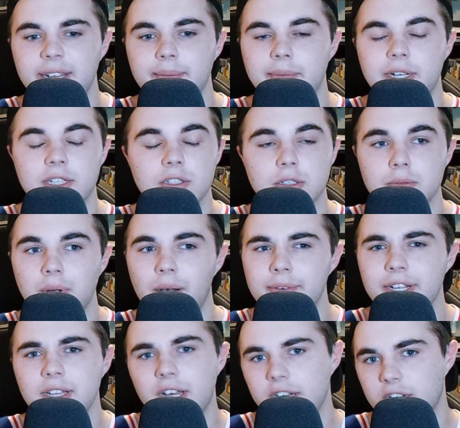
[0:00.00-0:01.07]
because there's probably
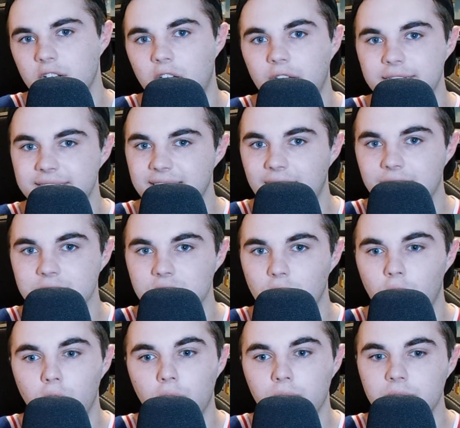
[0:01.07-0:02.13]
a lot of context
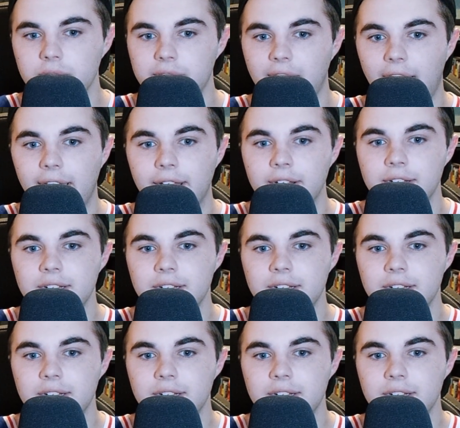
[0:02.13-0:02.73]
over that